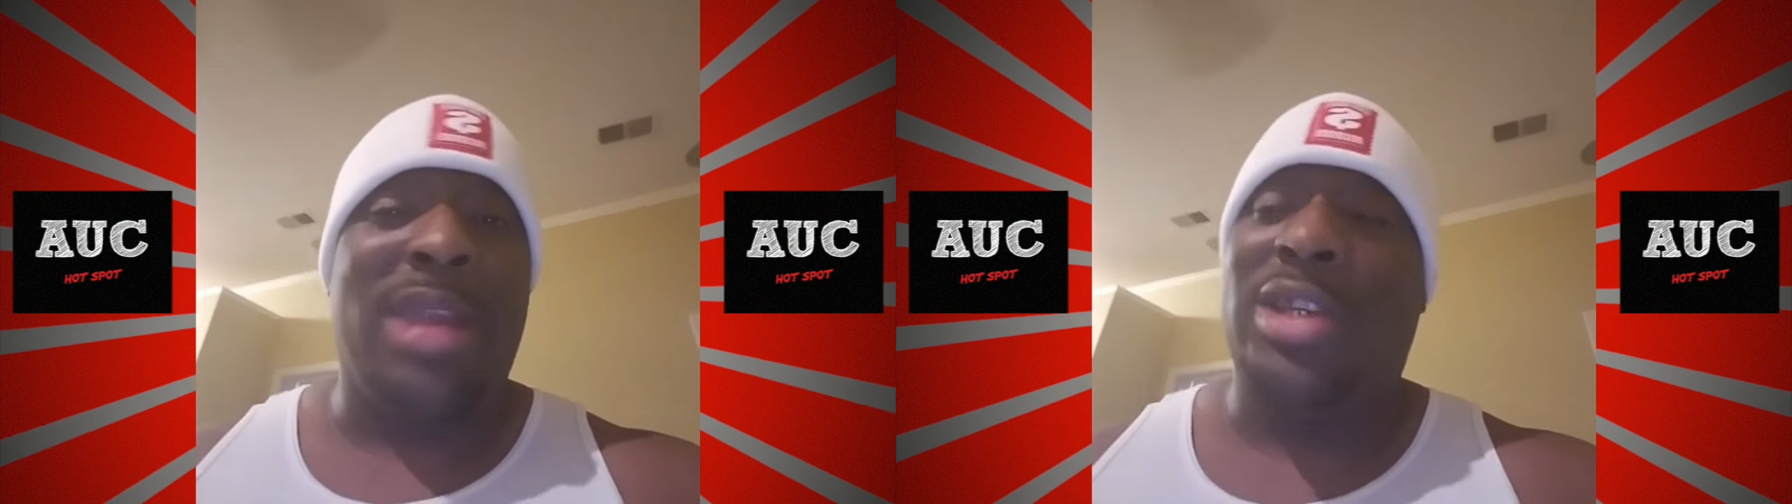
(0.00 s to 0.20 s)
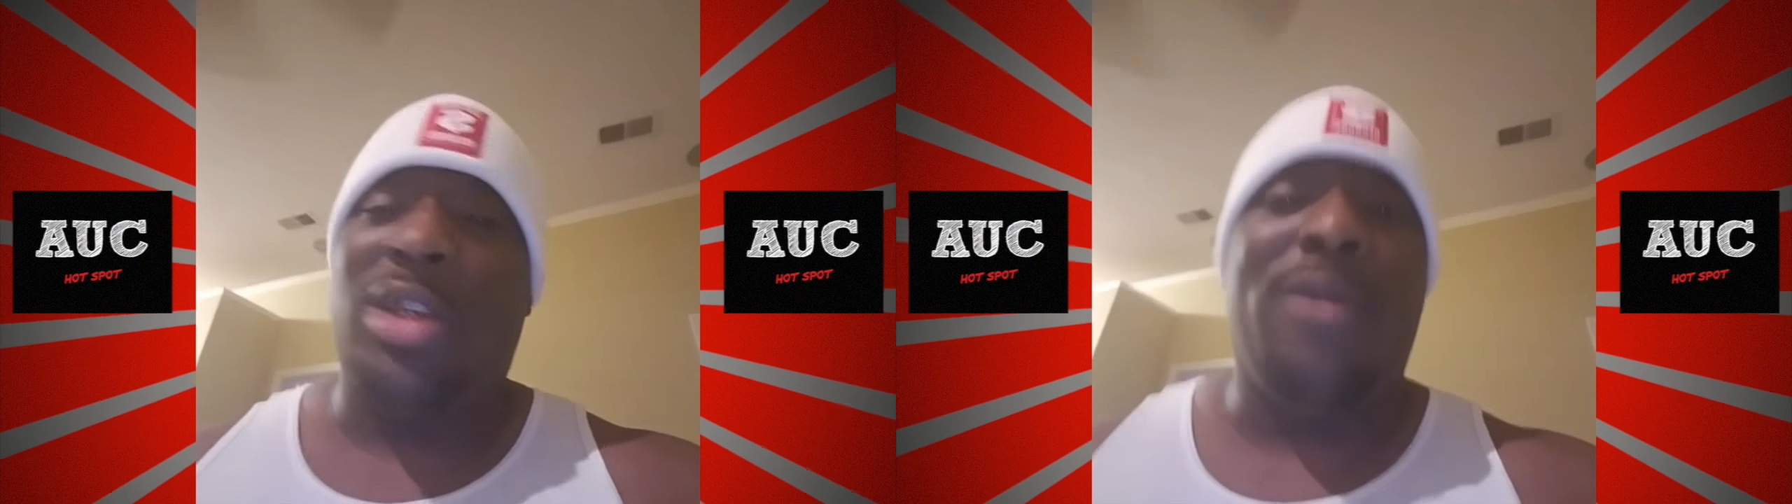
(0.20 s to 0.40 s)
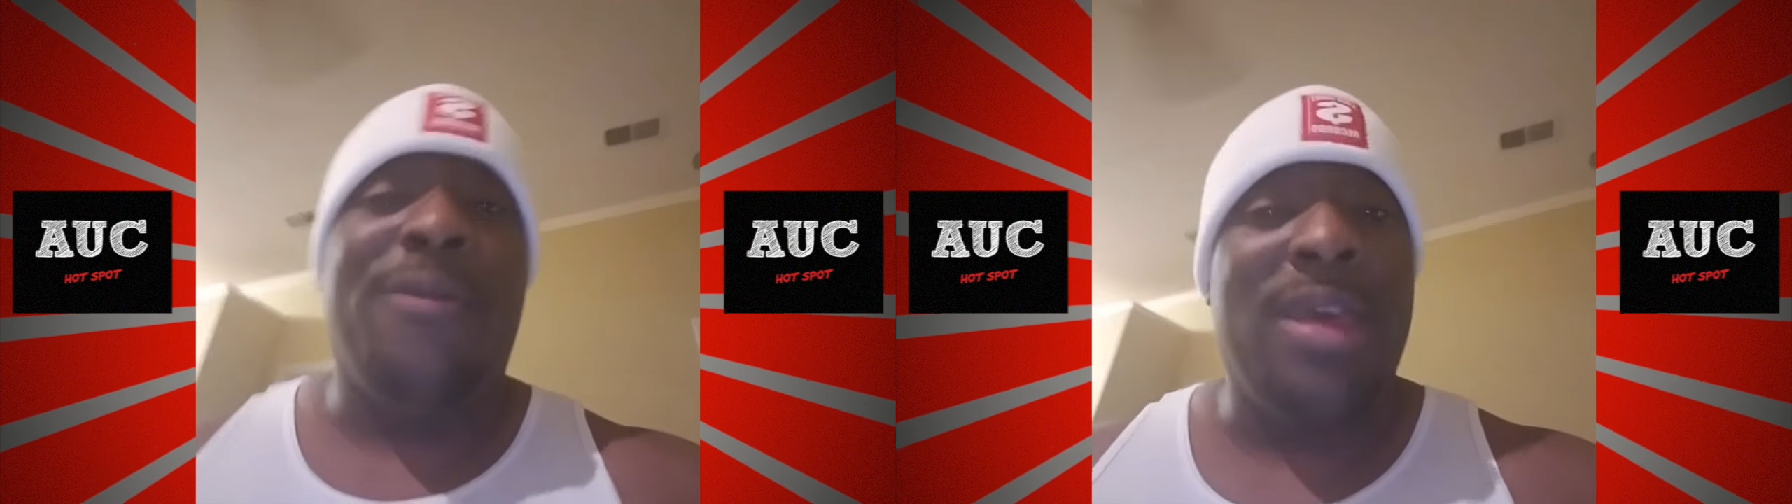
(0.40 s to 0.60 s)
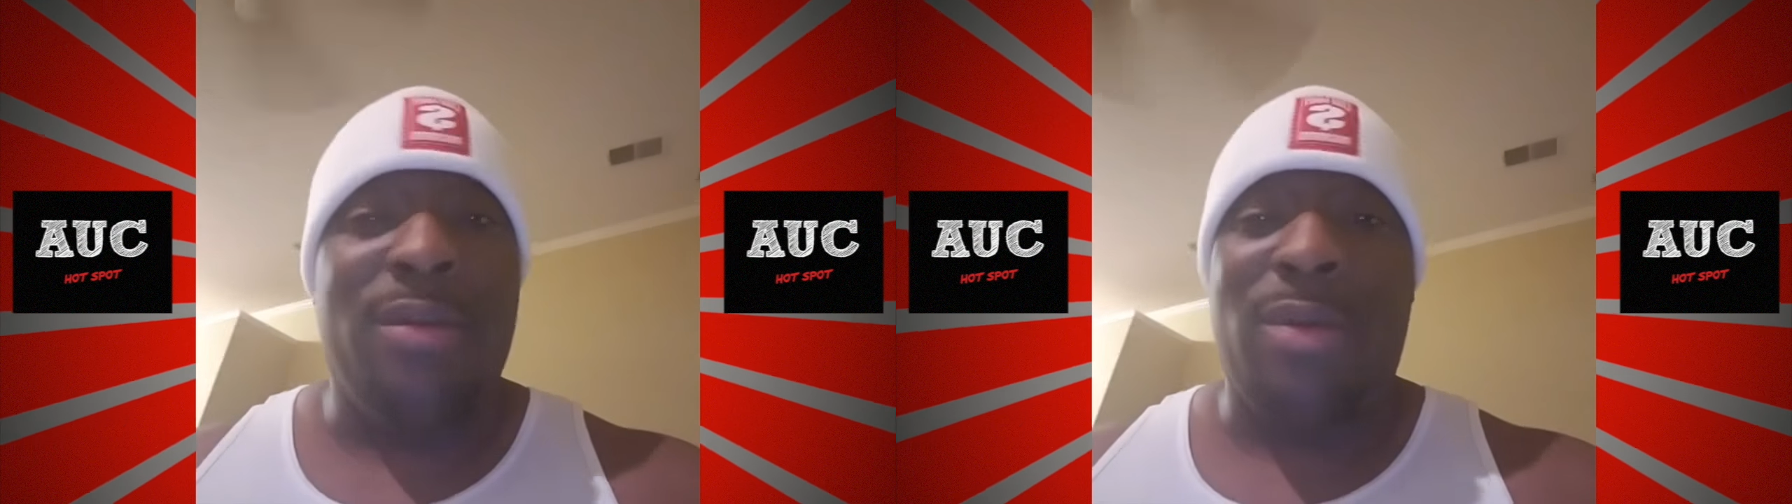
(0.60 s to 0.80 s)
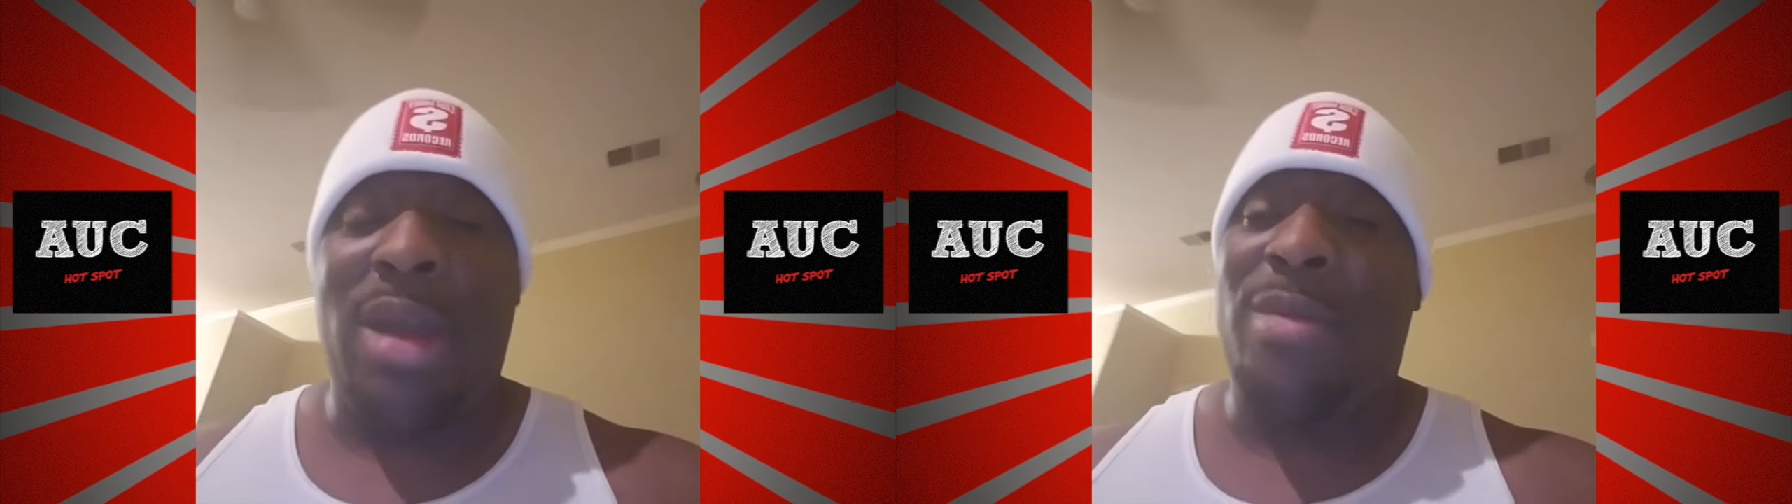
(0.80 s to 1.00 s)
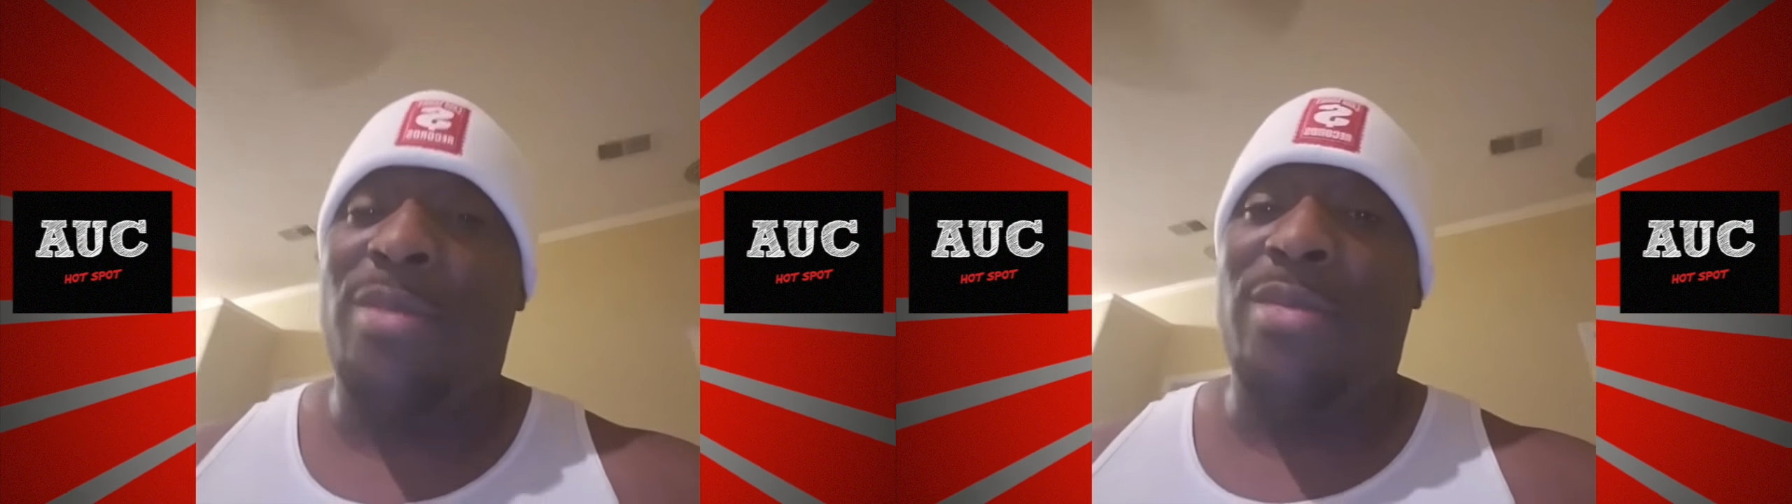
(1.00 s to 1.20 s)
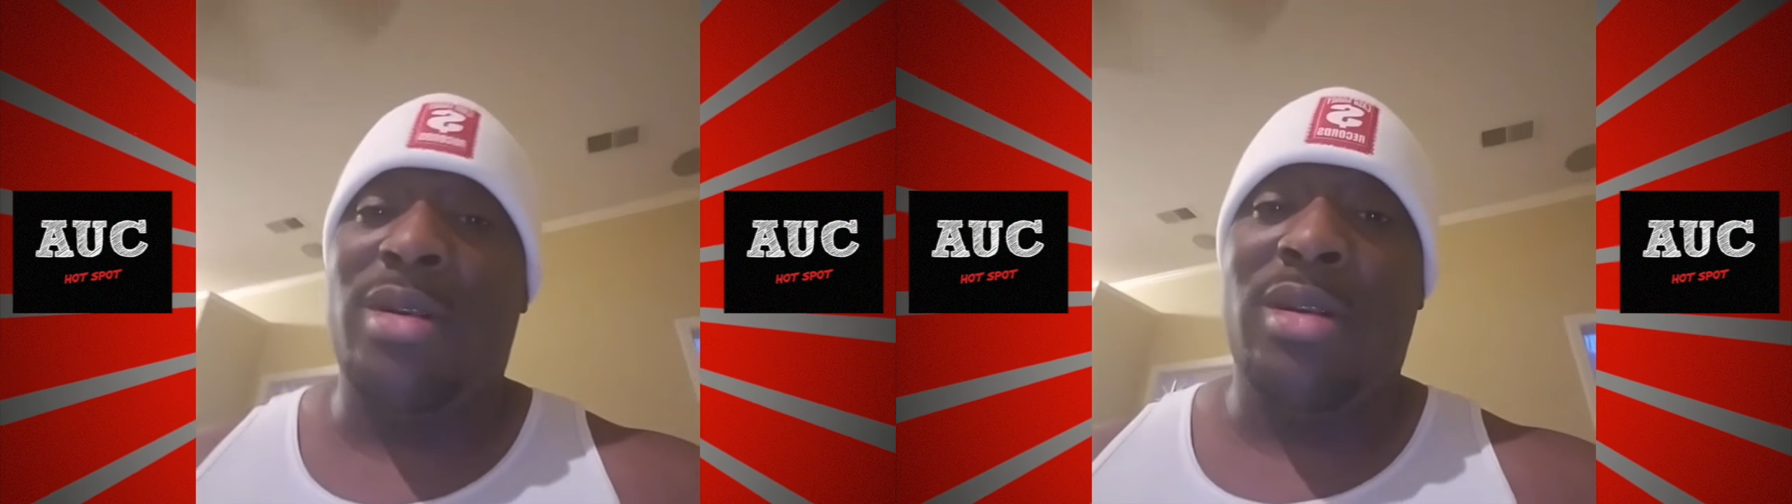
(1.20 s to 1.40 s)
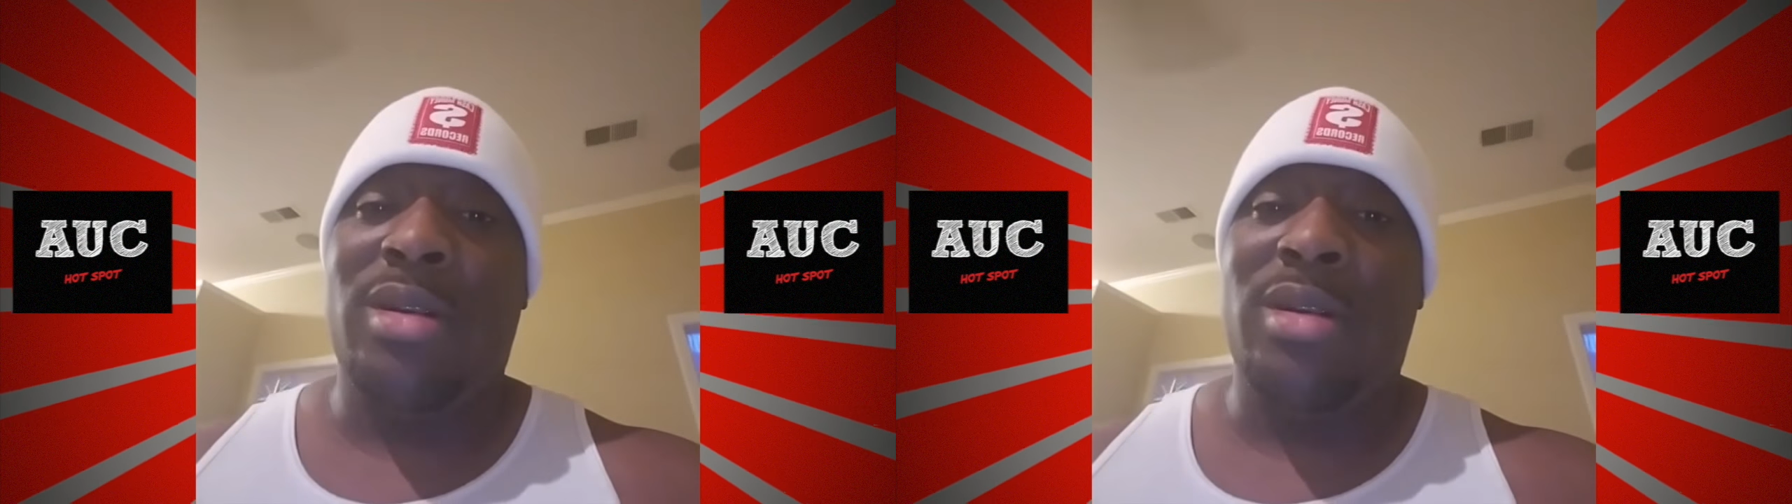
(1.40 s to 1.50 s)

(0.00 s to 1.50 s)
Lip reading: that's your favorite rapper book.